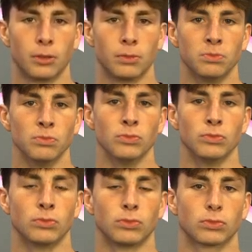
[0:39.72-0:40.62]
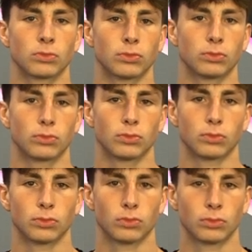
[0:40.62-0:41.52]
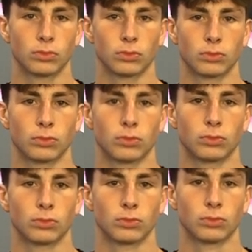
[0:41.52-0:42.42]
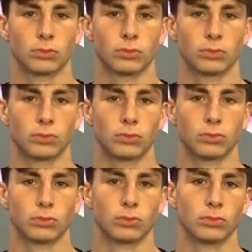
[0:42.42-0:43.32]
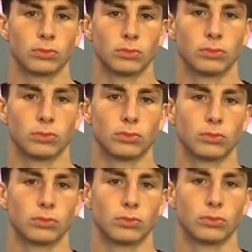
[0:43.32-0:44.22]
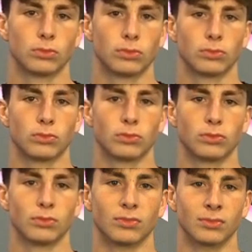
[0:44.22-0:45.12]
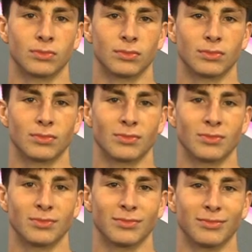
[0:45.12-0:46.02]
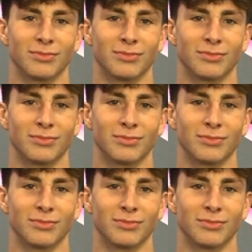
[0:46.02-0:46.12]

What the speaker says: The person shown says nothing.